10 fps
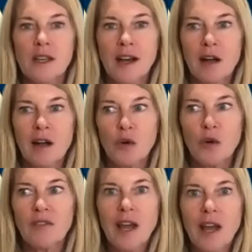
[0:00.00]

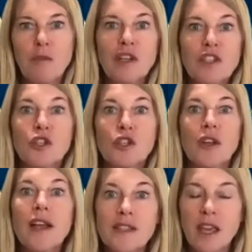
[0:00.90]
or even how much should
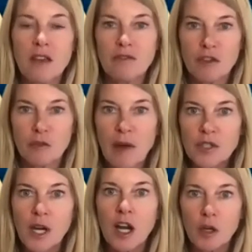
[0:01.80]
I save for my
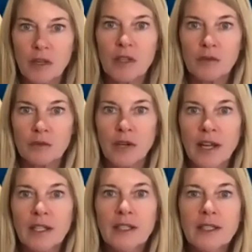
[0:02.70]
retirement,
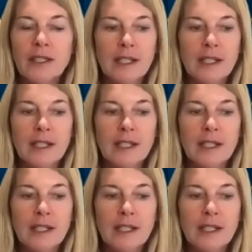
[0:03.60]
right?